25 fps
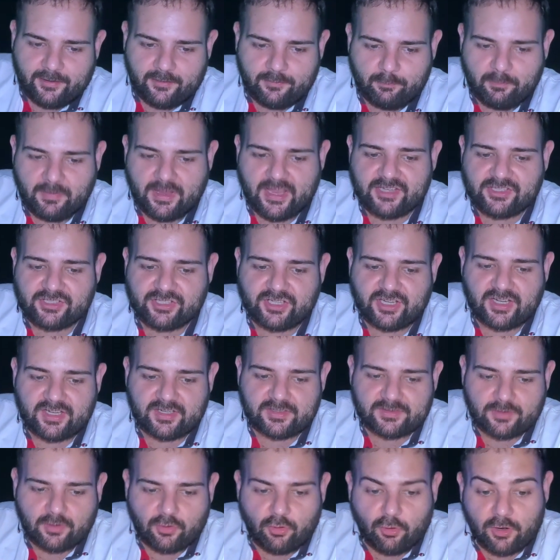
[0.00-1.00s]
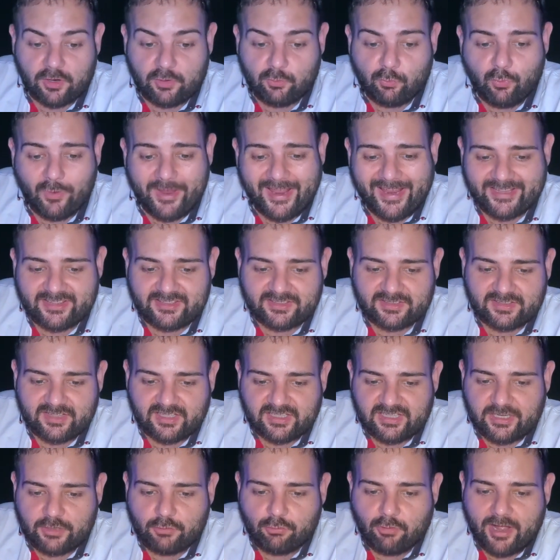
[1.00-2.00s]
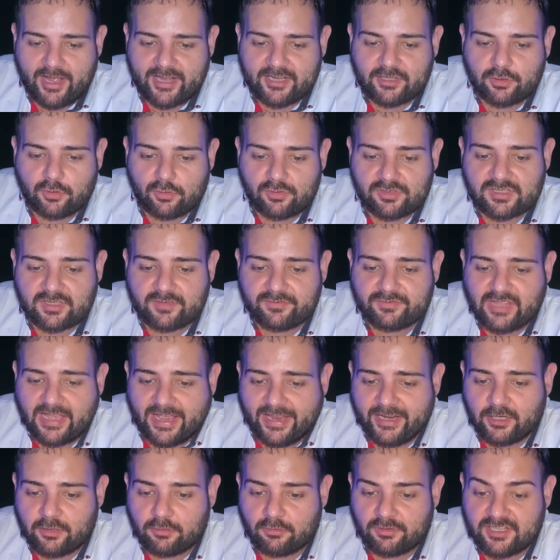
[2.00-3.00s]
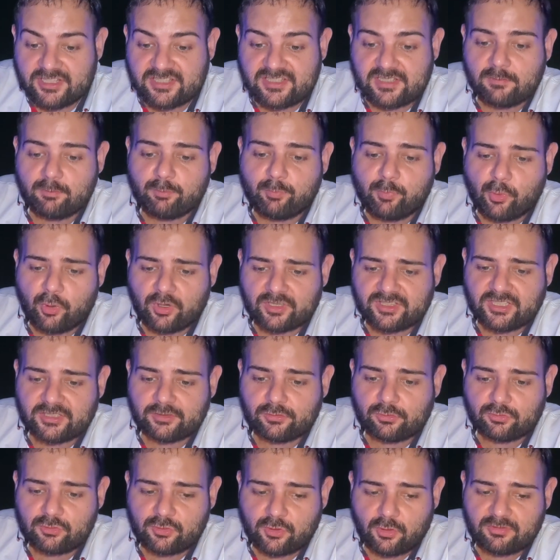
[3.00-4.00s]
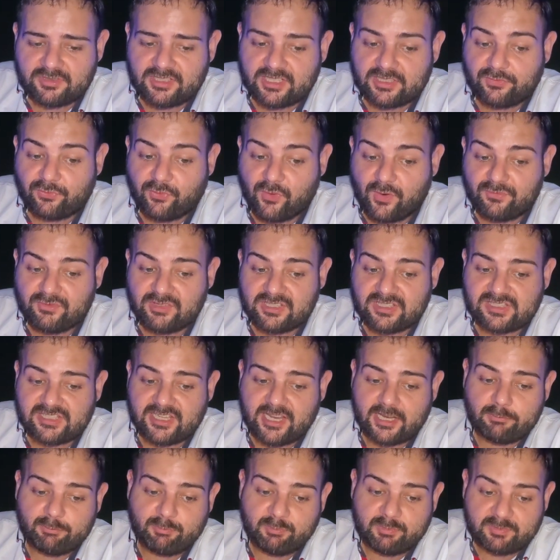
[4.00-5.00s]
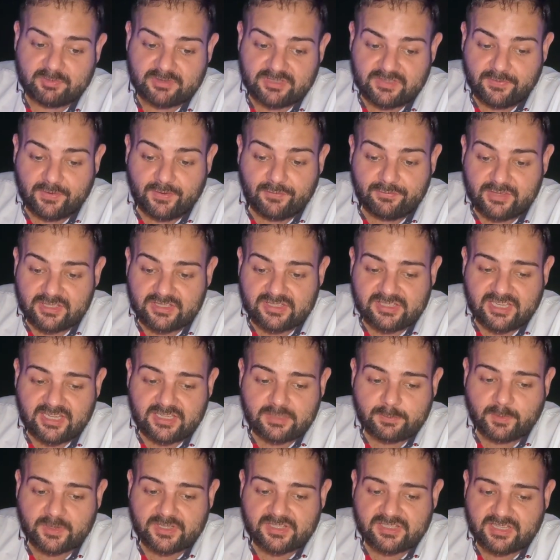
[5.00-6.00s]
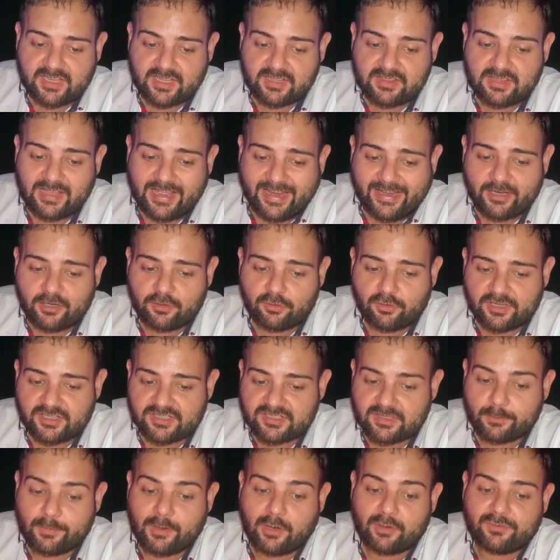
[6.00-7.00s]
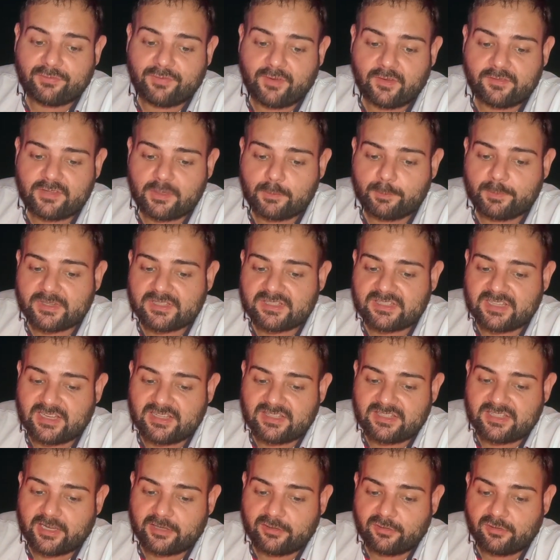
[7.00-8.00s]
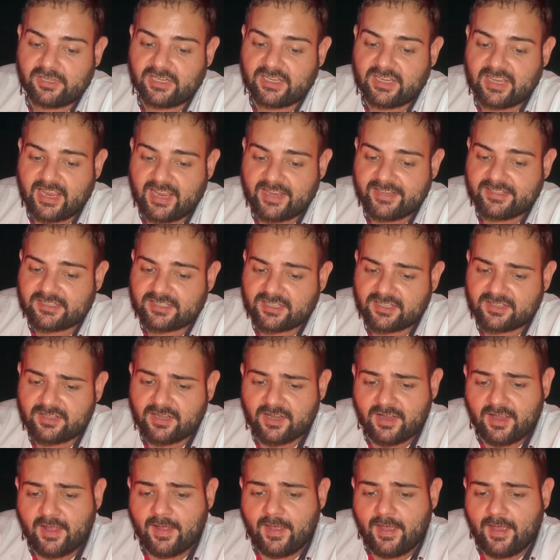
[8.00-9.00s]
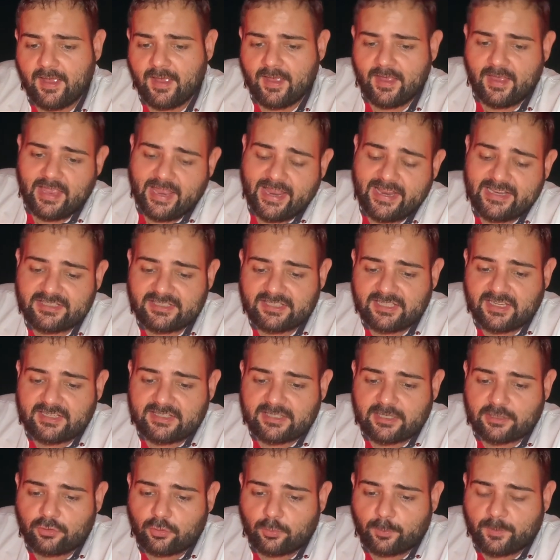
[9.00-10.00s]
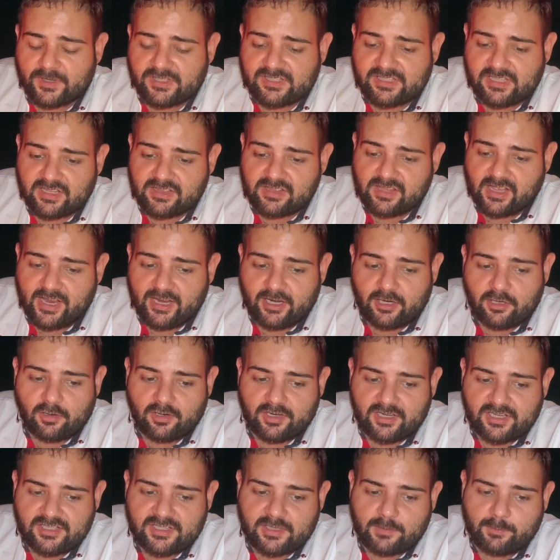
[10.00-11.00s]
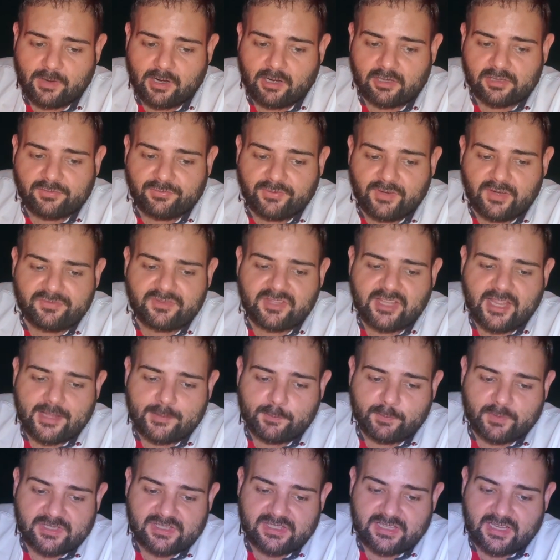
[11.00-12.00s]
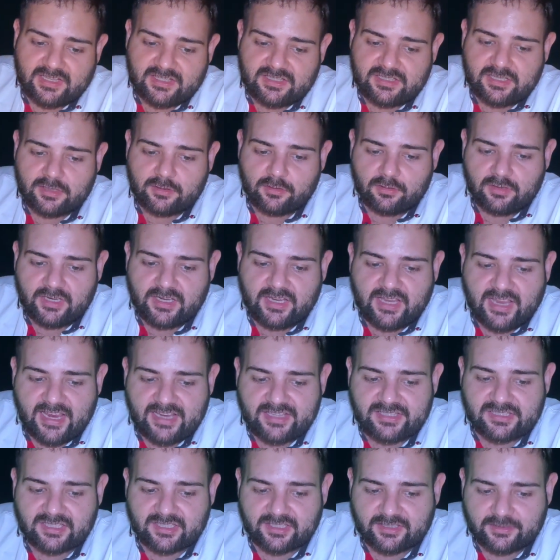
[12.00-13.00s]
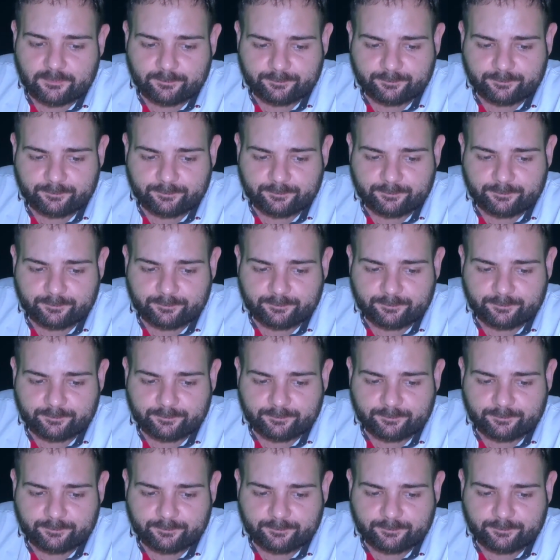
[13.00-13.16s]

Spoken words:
Measure or weight the required dose of dichlor. It's important to know that 56% dichlor is about 50% cyanuric acid, and 62% dichlor is about 58% cyanuric acid.